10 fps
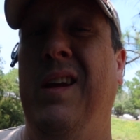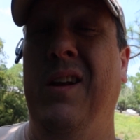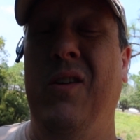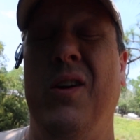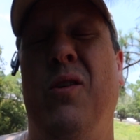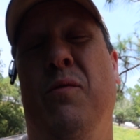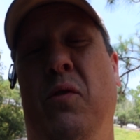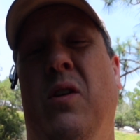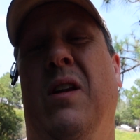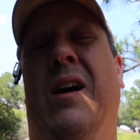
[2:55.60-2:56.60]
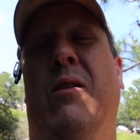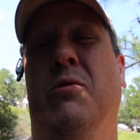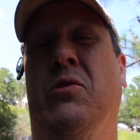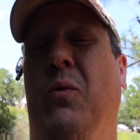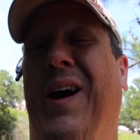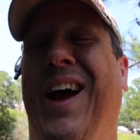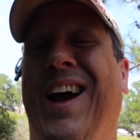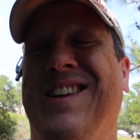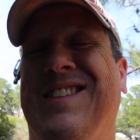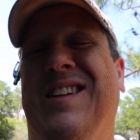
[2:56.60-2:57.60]
You know, I don't fool a lot with
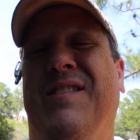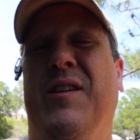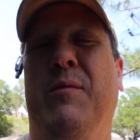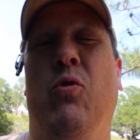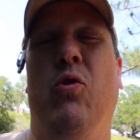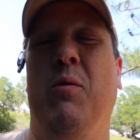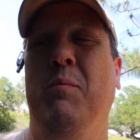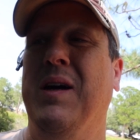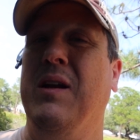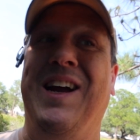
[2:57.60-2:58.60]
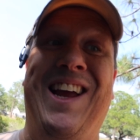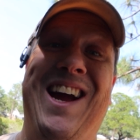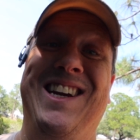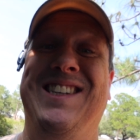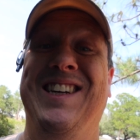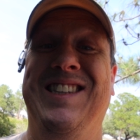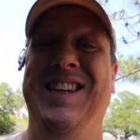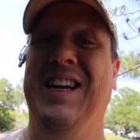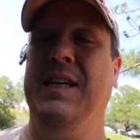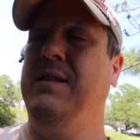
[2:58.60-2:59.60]
swag and stuff anymore, but a cache like
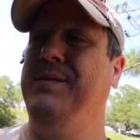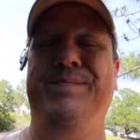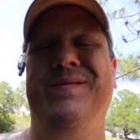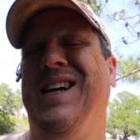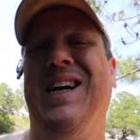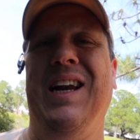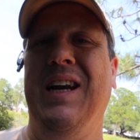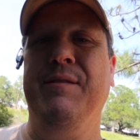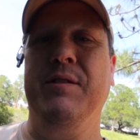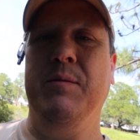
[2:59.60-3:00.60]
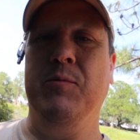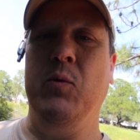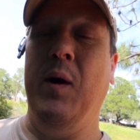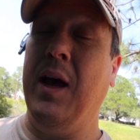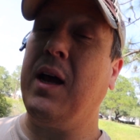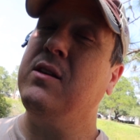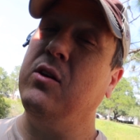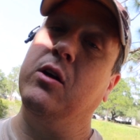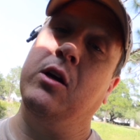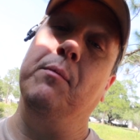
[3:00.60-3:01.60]
this I gotta leave it some swag. I
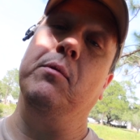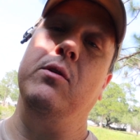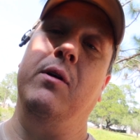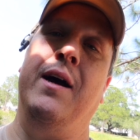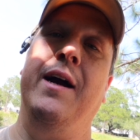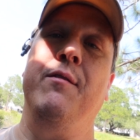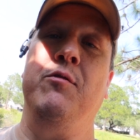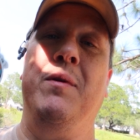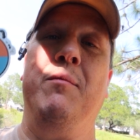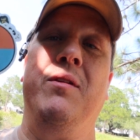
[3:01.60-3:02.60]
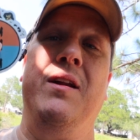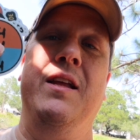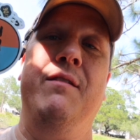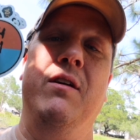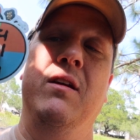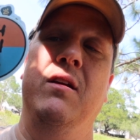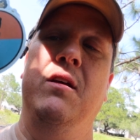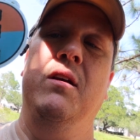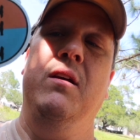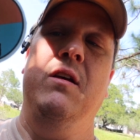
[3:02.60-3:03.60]
took a couple little items, but I'm gonna leave a
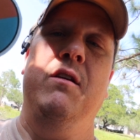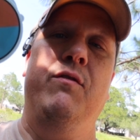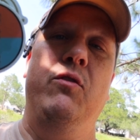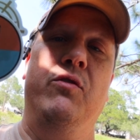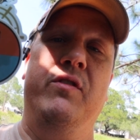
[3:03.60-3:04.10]
few